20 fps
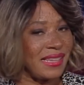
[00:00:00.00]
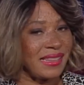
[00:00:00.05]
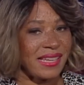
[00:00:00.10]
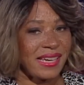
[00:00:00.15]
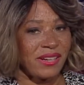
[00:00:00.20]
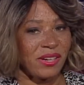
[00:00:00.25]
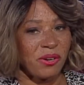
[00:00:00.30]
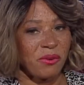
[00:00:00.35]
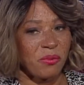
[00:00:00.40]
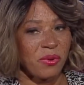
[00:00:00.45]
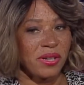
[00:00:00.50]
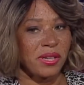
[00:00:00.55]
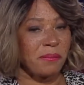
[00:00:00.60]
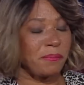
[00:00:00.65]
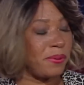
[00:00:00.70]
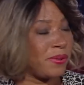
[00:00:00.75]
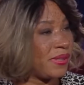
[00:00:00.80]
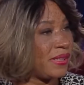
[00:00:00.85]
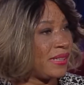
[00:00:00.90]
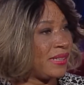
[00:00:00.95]
They don't want to
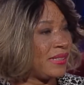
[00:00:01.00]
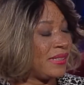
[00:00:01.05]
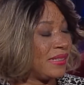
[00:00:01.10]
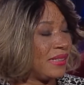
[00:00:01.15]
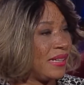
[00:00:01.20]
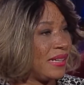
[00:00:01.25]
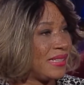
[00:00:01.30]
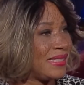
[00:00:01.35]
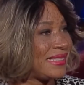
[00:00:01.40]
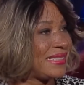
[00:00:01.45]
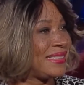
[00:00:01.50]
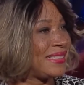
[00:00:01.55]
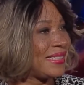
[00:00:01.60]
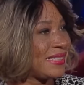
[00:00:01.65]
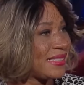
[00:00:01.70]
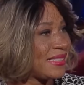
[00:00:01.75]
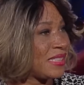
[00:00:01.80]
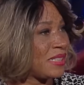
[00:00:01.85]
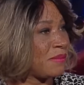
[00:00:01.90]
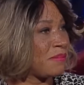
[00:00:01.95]
put
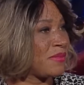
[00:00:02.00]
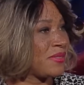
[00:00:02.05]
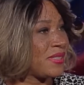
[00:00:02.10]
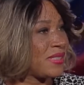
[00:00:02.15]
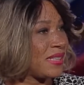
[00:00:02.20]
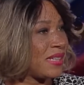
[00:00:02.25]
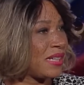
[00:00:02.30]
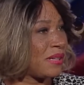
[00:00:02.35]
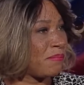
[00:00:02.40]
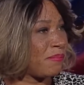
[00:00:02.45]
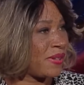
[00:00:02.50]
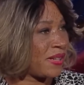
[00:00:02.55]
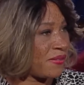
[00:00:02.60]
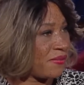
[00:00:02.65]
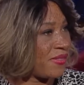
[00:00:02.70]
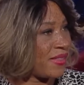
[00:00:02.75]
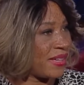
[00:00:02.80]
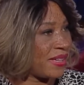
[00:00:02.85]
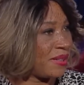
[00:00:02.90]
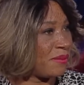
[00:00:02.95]
systems
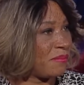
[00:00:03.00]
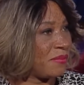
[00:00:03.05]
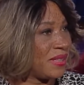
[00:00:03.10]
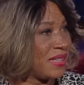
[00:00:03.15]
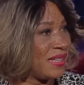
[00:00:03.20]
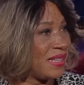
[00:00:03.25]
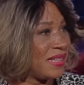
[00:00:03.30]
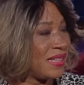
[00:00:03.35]
above them.